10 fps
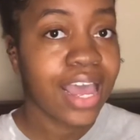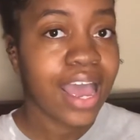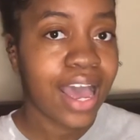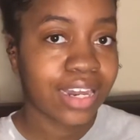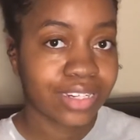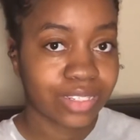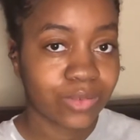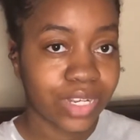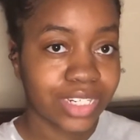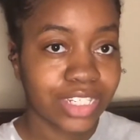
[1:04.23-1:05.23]
out of this
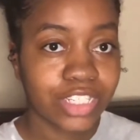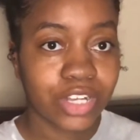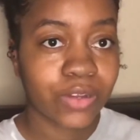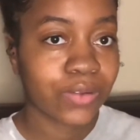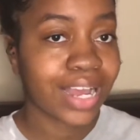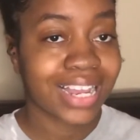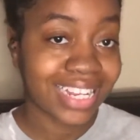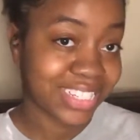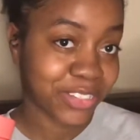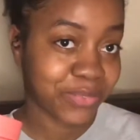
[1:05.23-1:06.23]
one, so I got
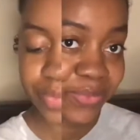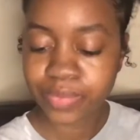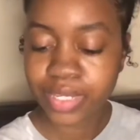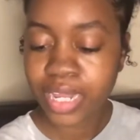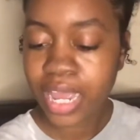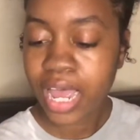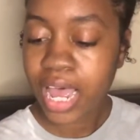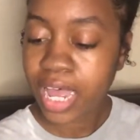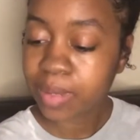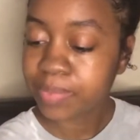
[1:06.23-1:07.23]
2.
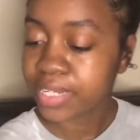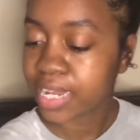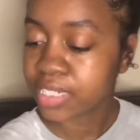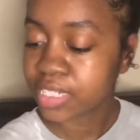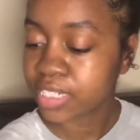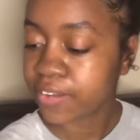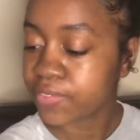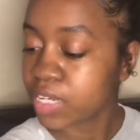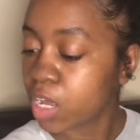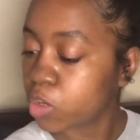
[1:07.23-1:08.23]
Up next is
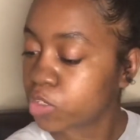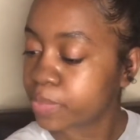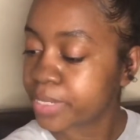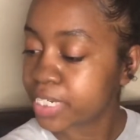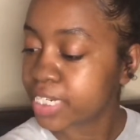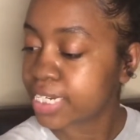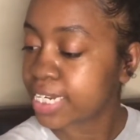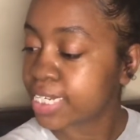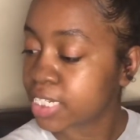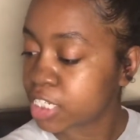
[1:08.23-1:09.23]
definitely an oldie but a goodie.
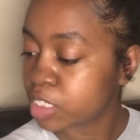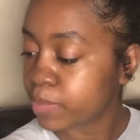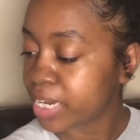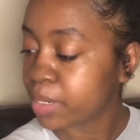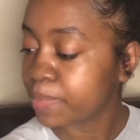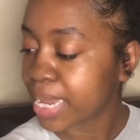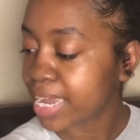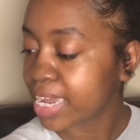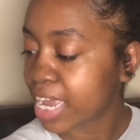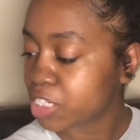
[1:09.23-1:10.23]
It's the Jamaican
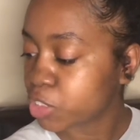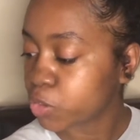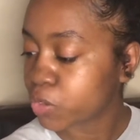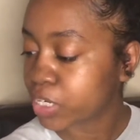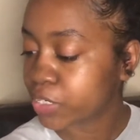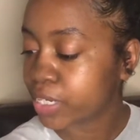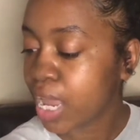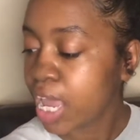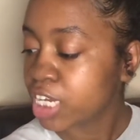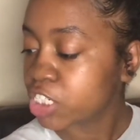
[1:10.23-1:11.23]
Black Castor Oil
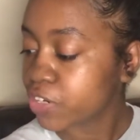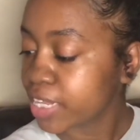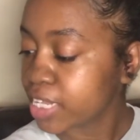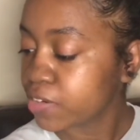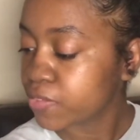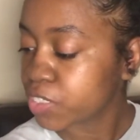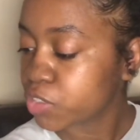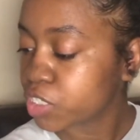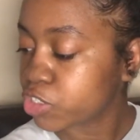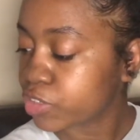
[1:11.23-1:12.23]
Strengthen and
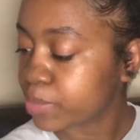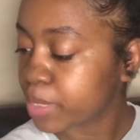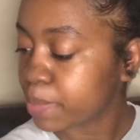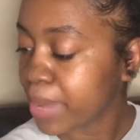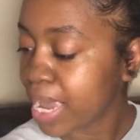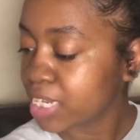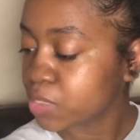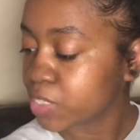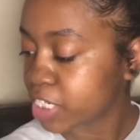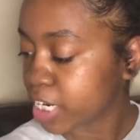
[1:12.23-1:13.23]
Restore Treatment Mask
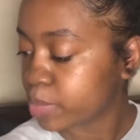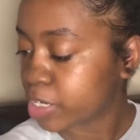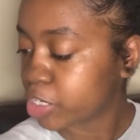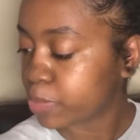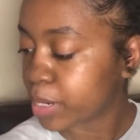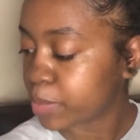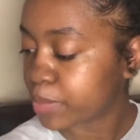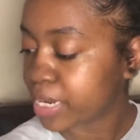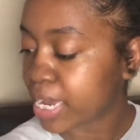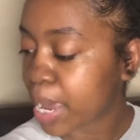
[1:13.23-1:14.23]
with shea butter,
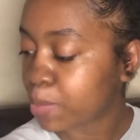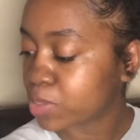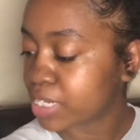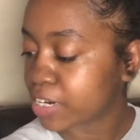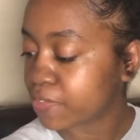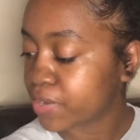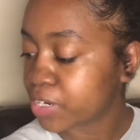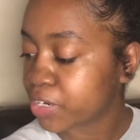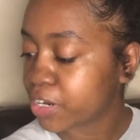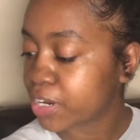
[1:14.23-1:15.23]
peppermint, and apple cider
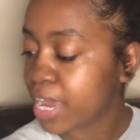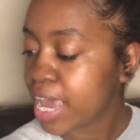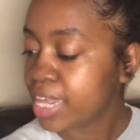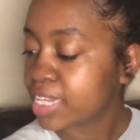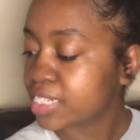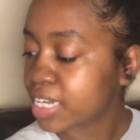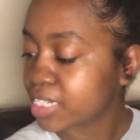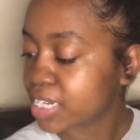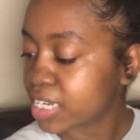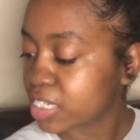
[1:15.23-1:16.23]
vinegar. It
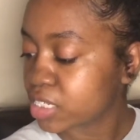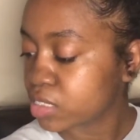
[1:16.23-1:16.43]
says it's